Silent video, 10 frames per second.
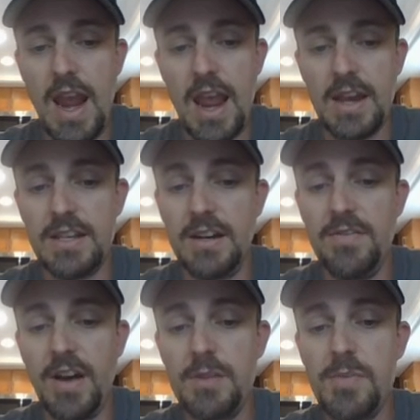And instead of
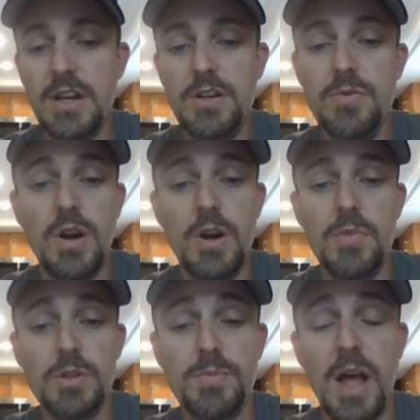dividing by 2, we're going to
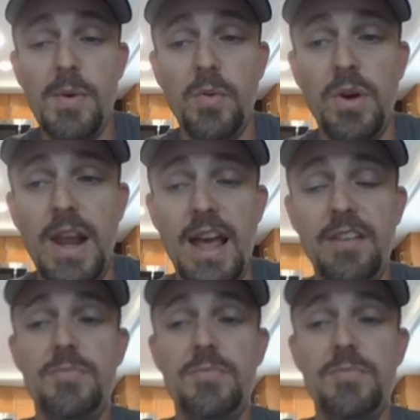multiply by 1/2